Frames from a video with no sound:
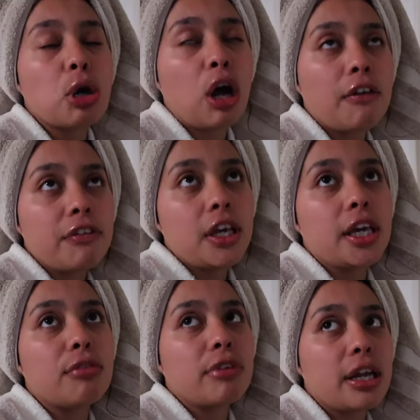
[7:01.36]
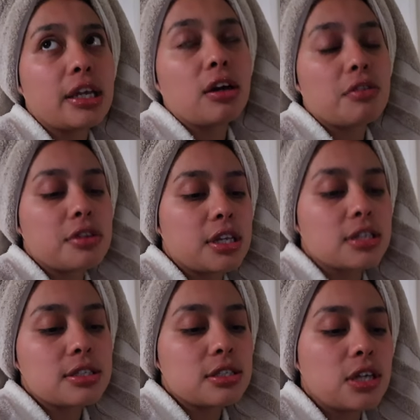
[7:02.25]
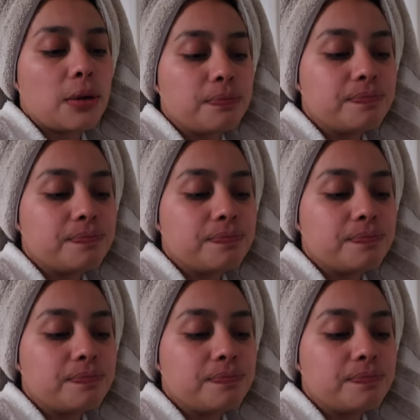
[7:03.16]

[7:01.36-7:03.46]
coffee, get ready, all the things. So,